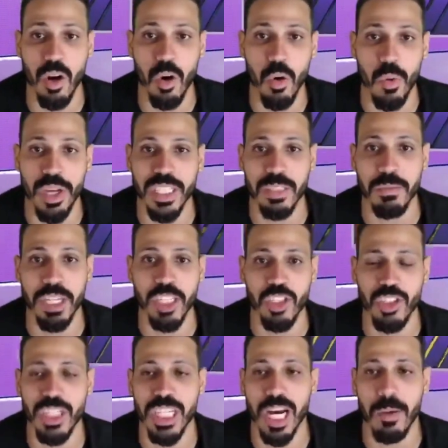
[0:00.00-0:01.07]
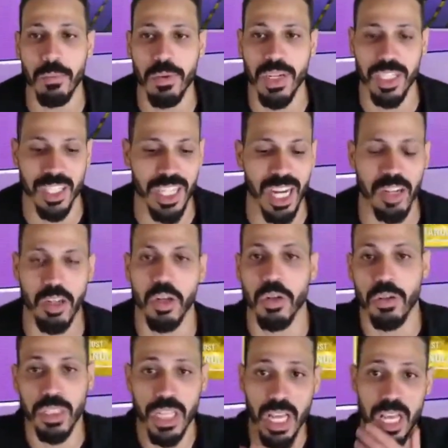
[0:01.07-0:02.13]
always make sure y'all put in y'all
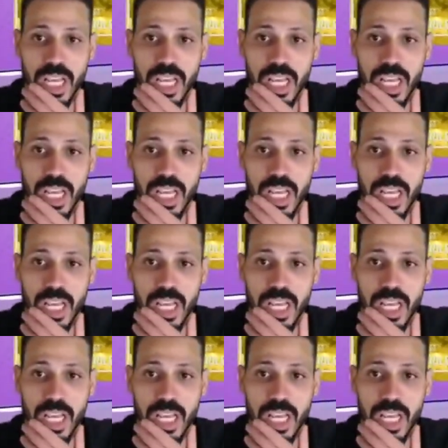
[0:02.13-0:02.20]
codes.